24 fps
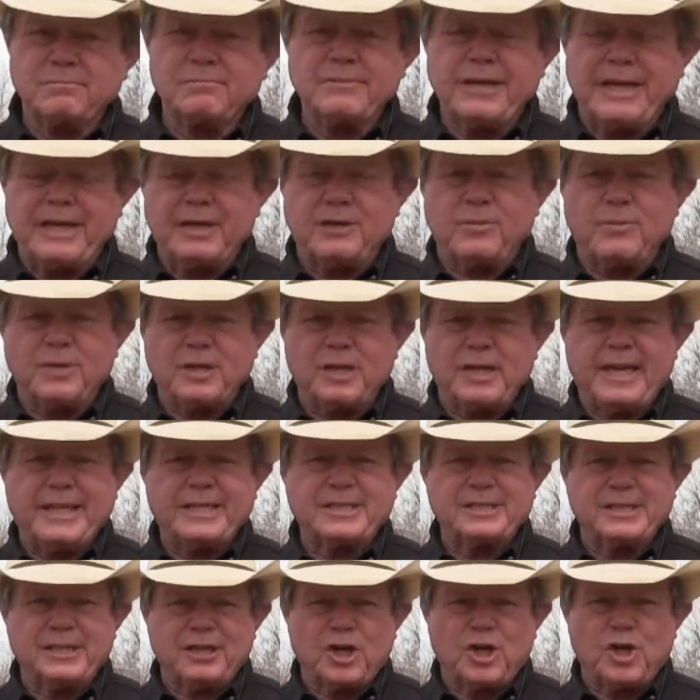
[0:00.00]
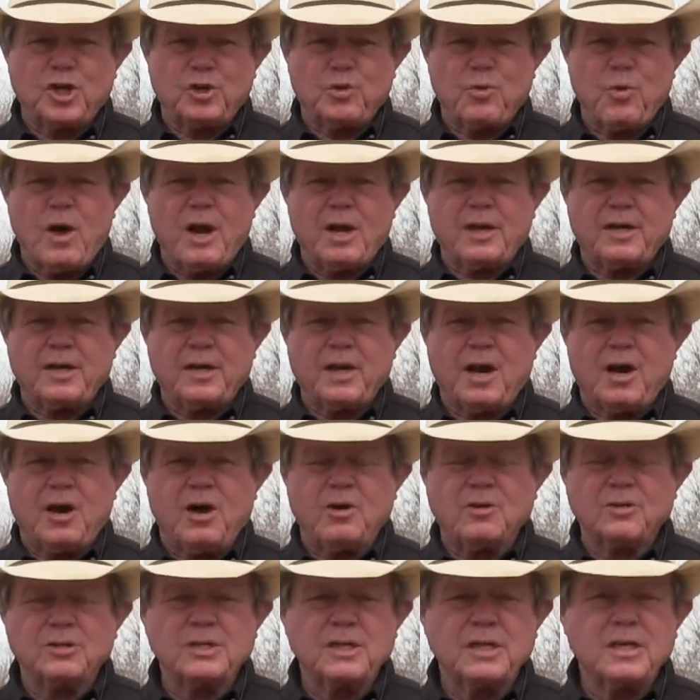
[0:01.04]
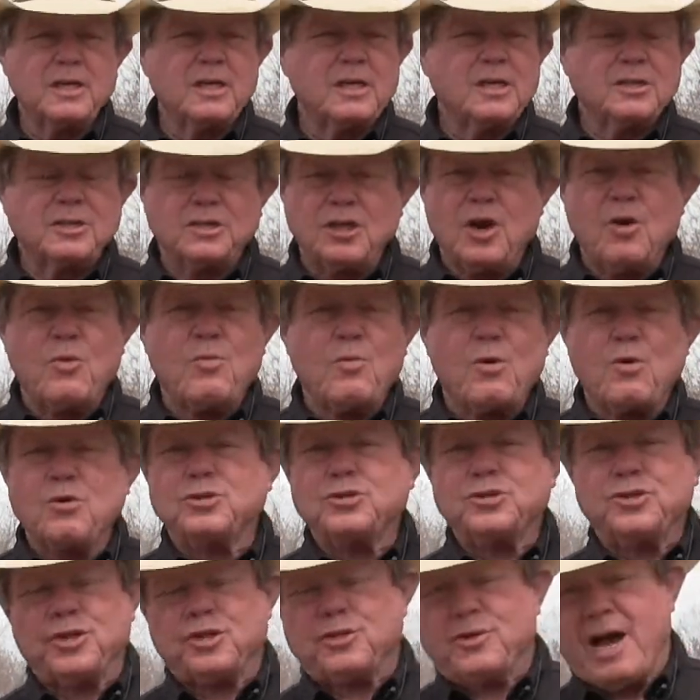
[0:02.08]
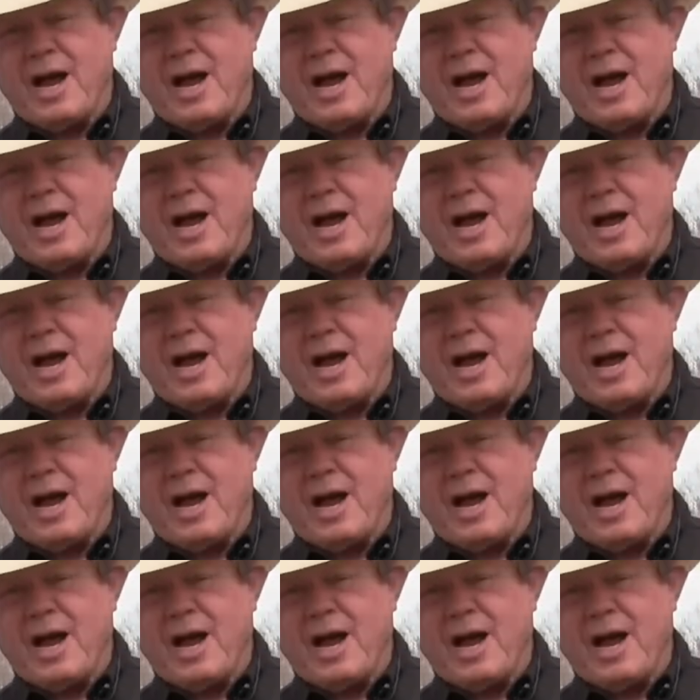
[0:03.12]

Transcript: dealing with less than quality dogs don't want you to